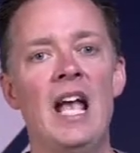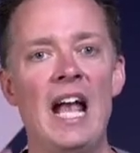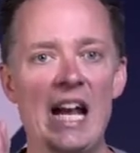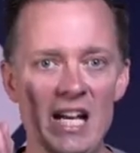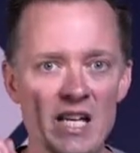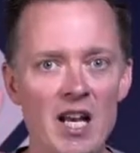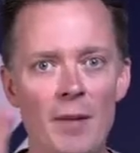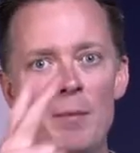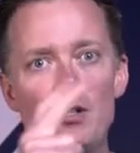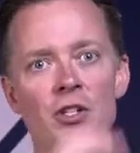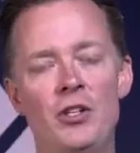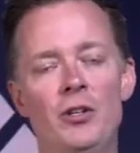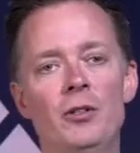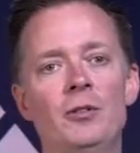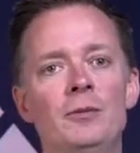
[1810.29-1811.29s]
And number
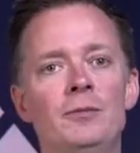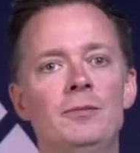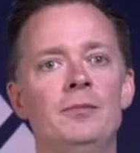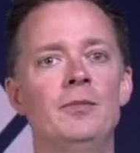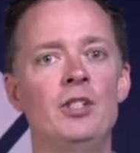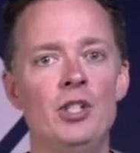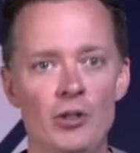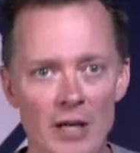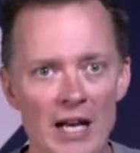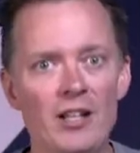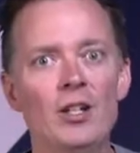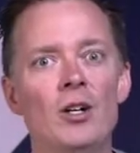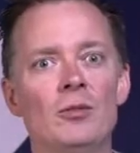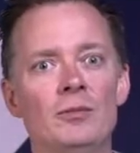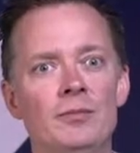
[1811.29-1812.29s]
two, you're not
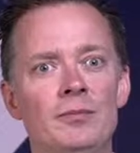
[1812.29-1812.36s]
alone.